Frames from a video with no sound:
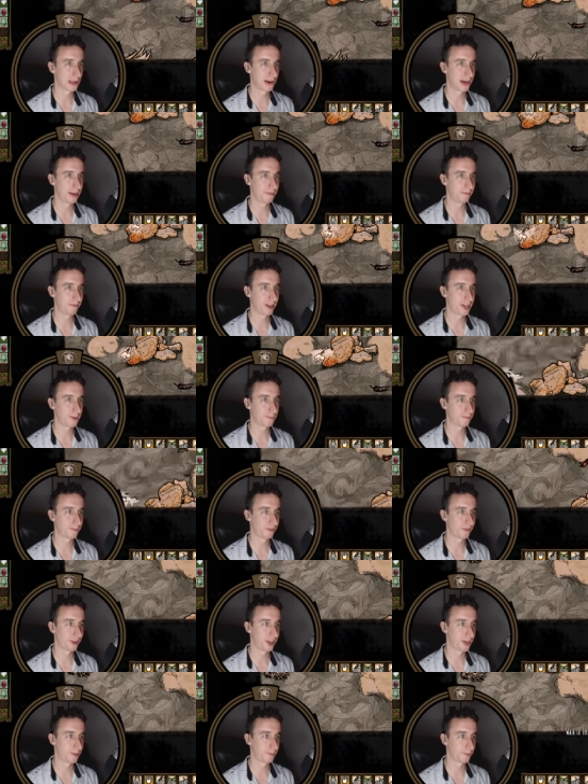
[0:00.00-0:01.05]
All right. Fine.
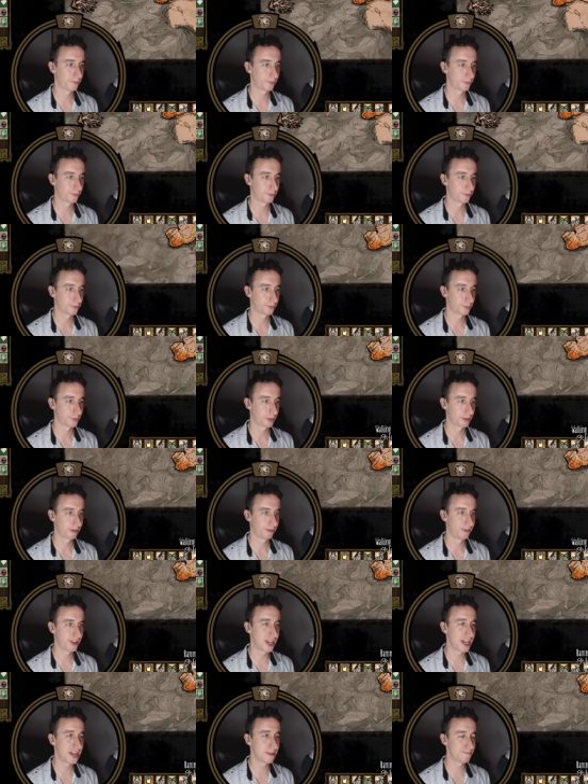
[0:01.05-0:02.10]
Fine.
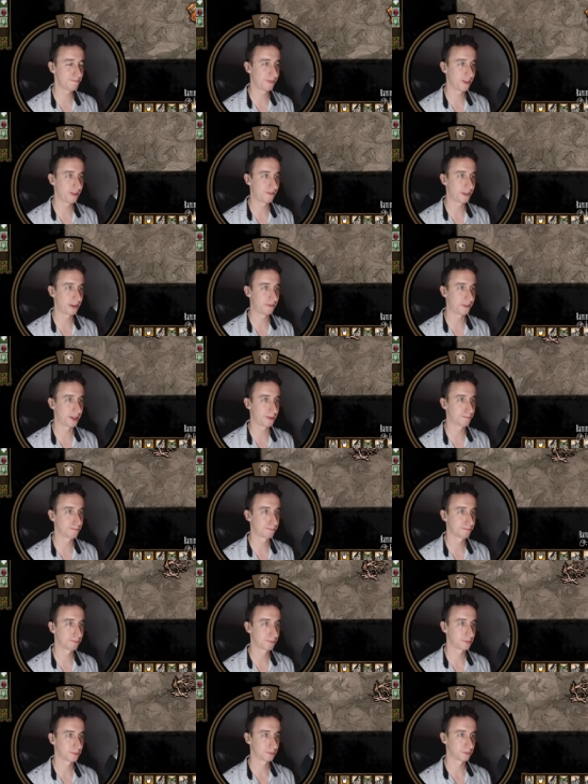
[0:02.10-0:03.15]
Fine. Fine. Fine. Fine.
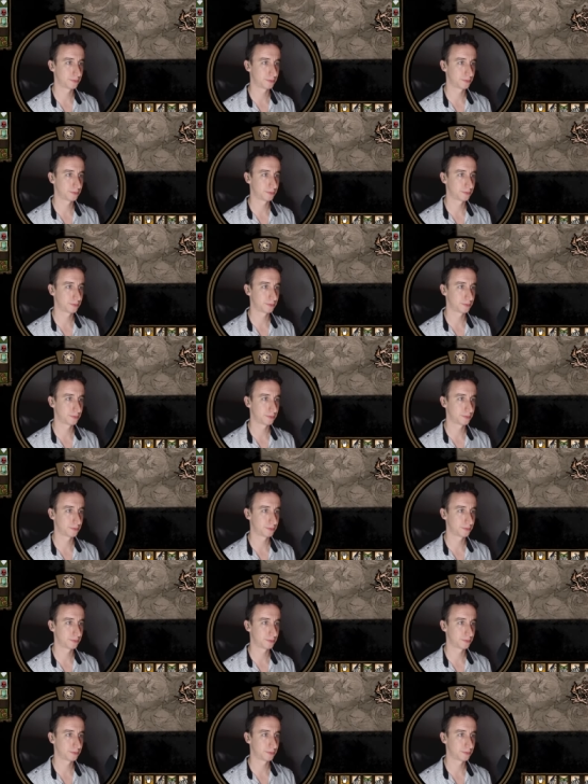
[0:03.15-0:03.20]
